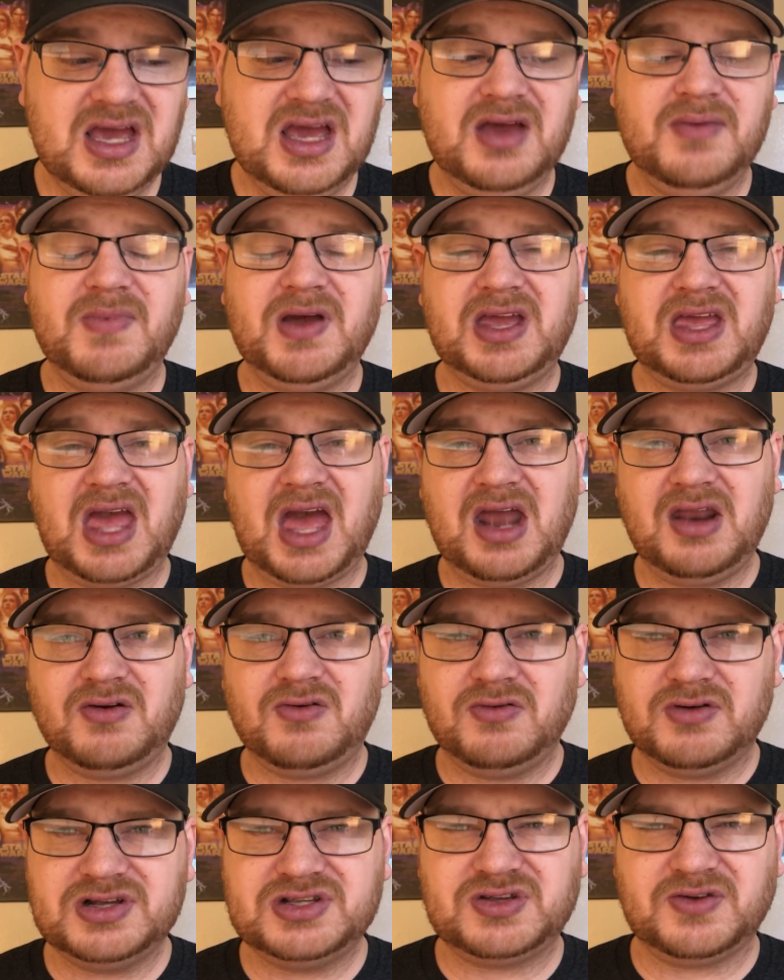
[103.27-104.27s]
And my
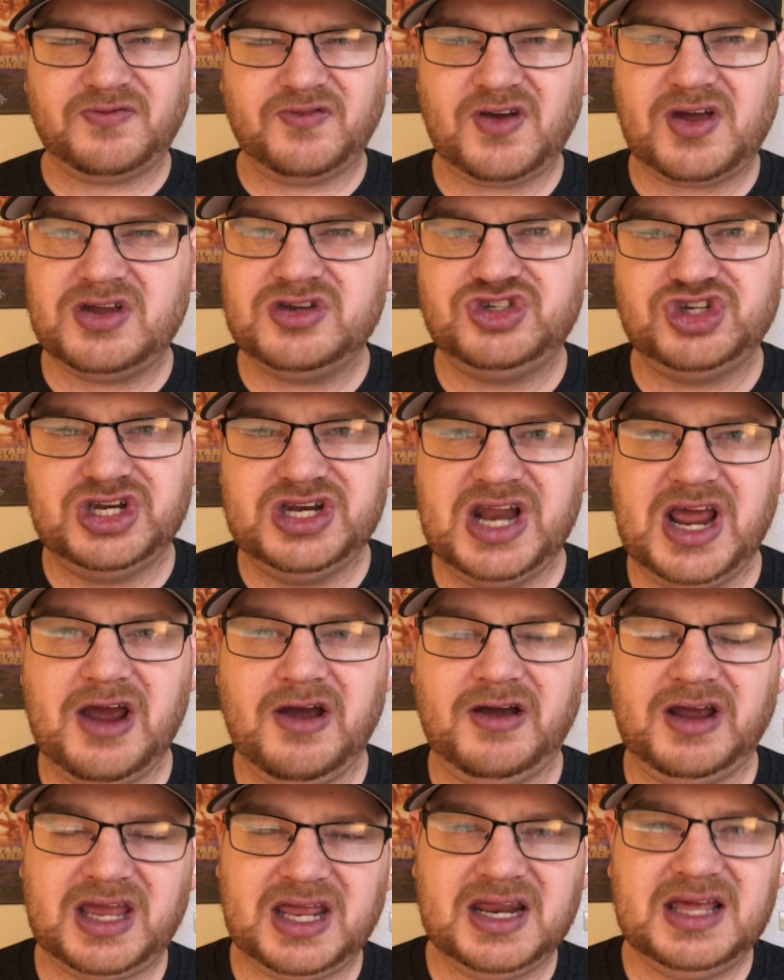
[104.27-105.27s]
categories are very
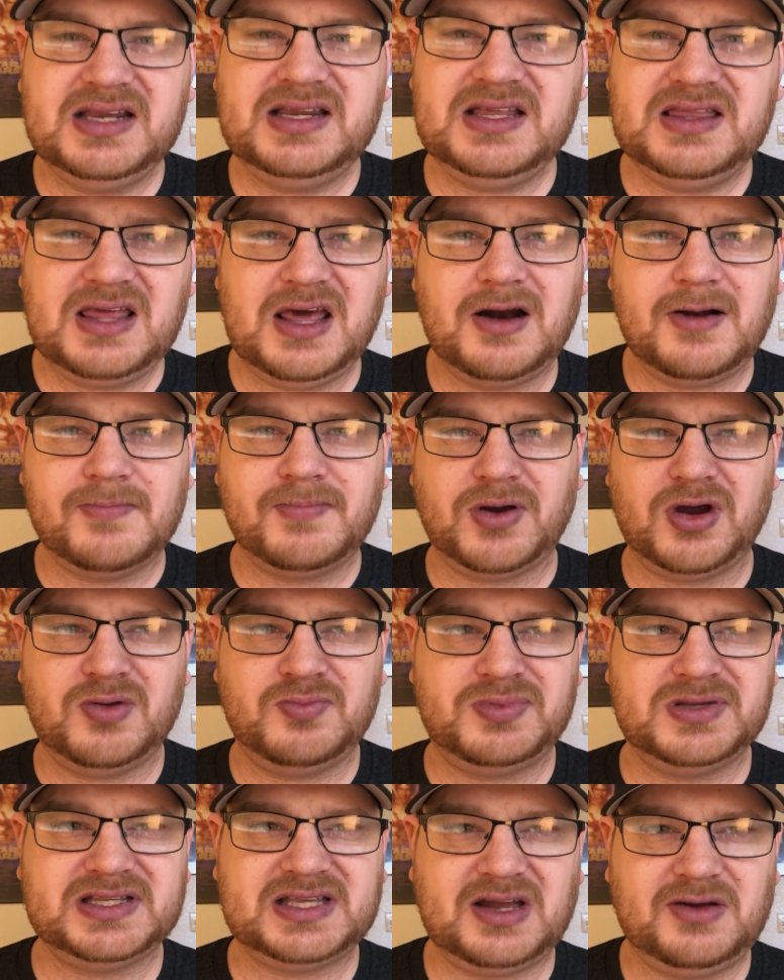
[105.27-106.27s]
generic, and I did that on
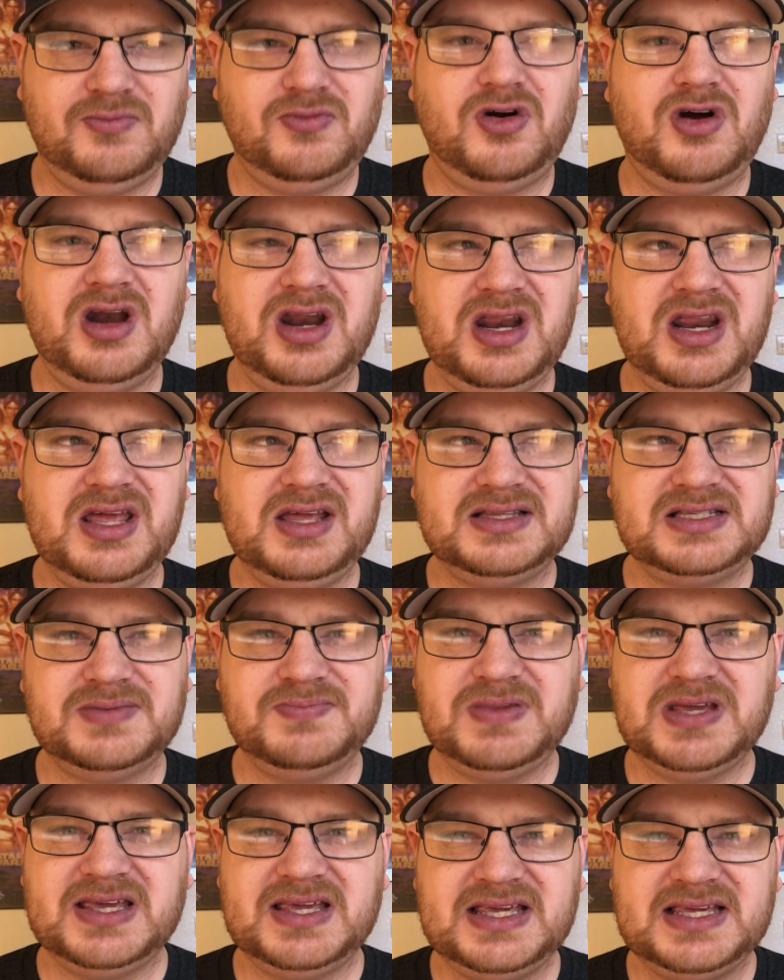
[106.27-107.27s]
purpose. I wanted it to
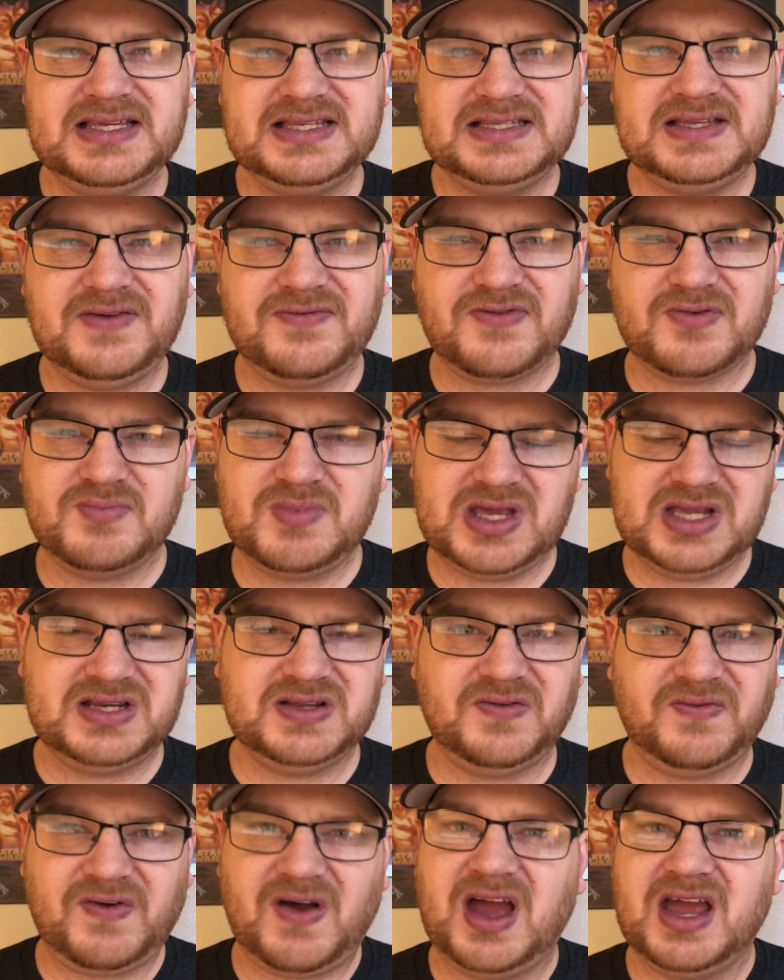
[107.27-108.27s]
be easy for me
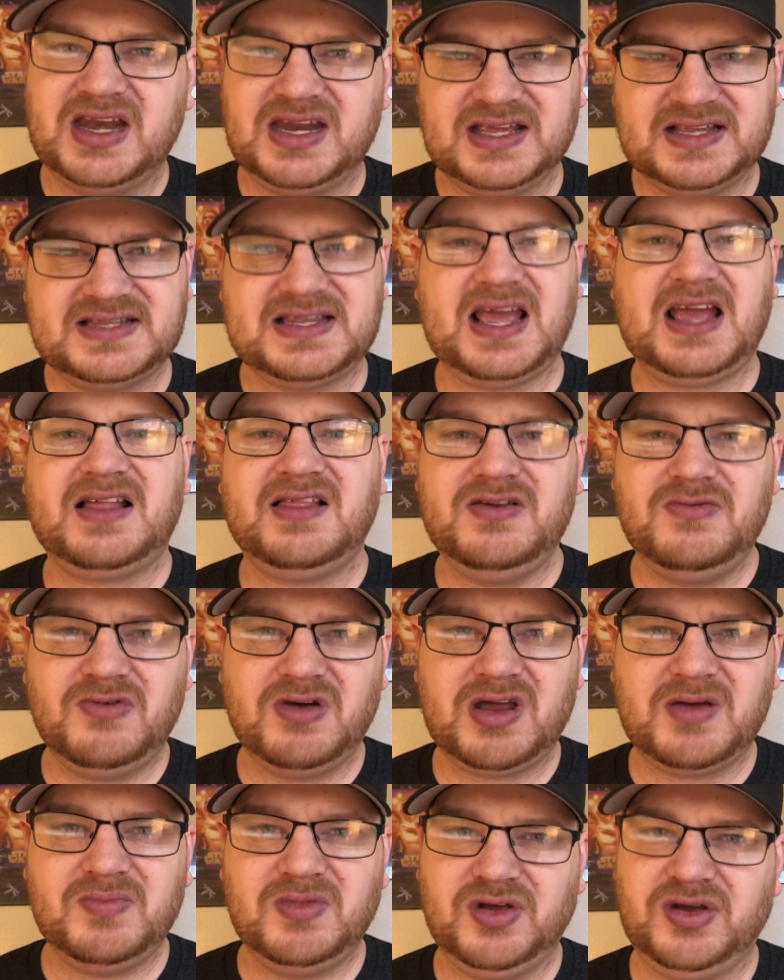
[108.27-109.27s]
to find exactly
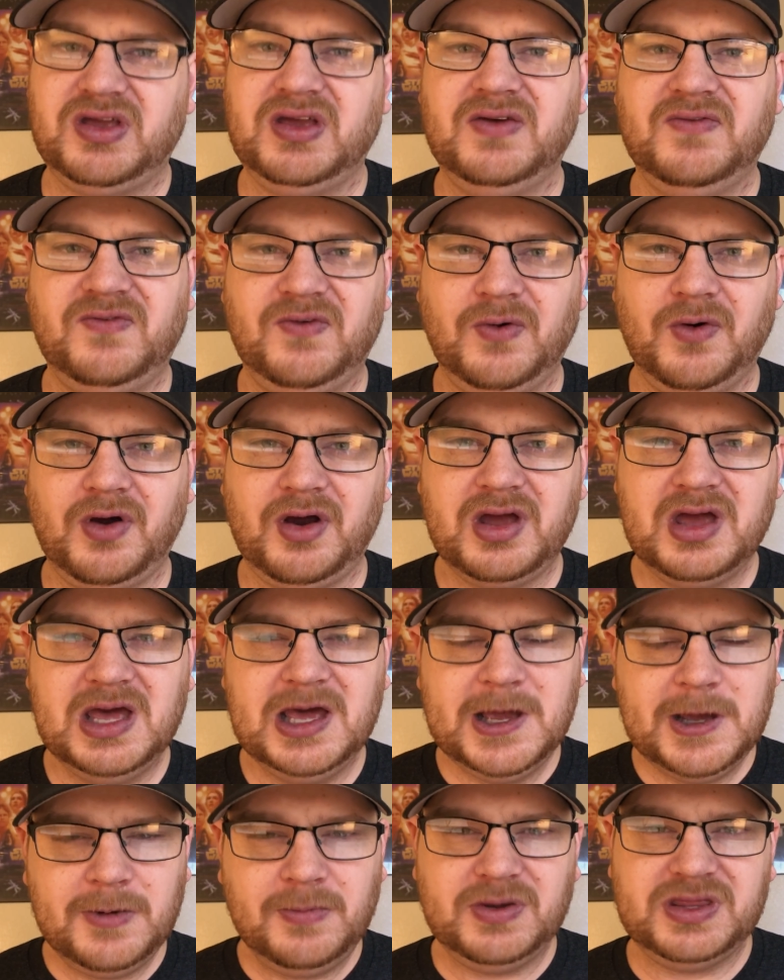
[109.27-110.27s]
what I'm looking for
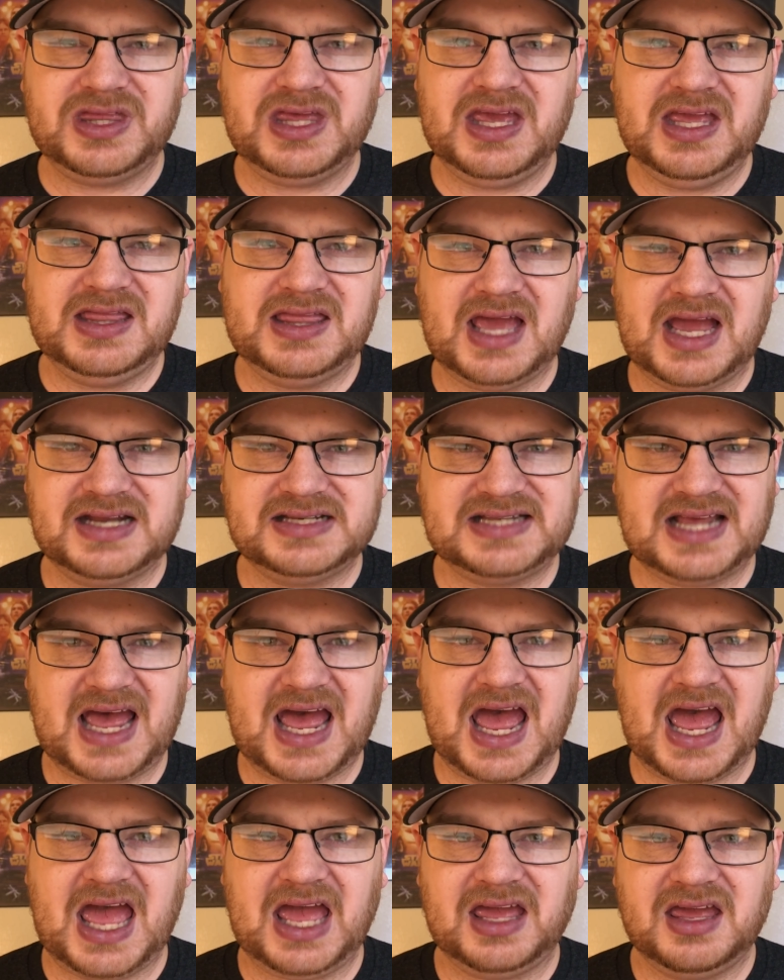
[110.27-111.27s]
within that
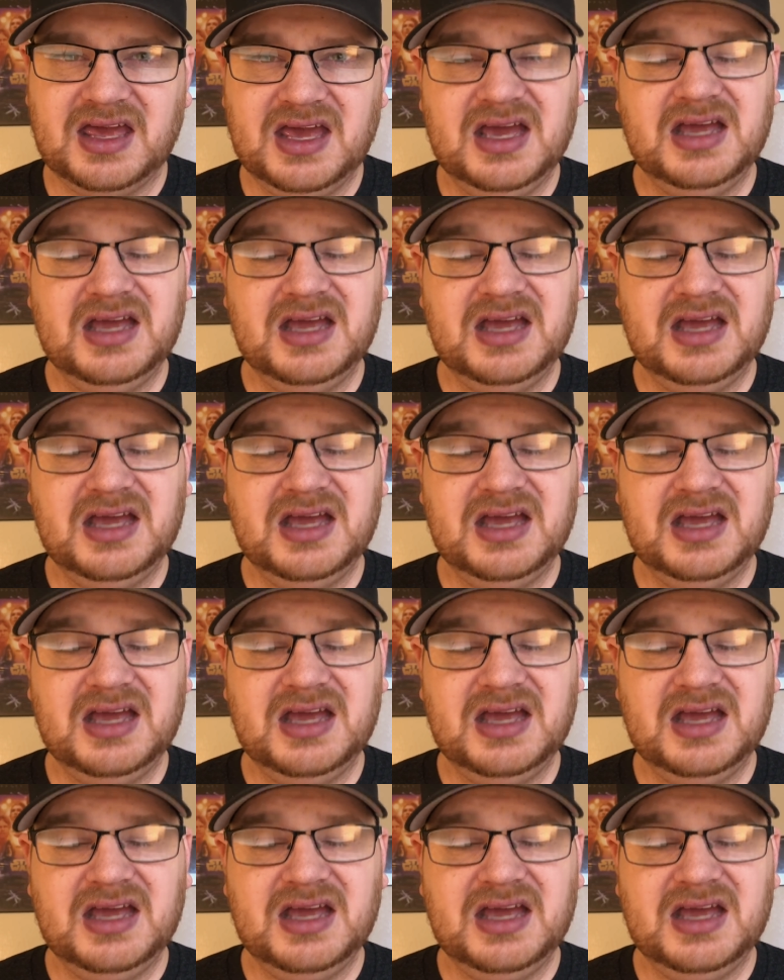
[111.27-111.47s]
tag.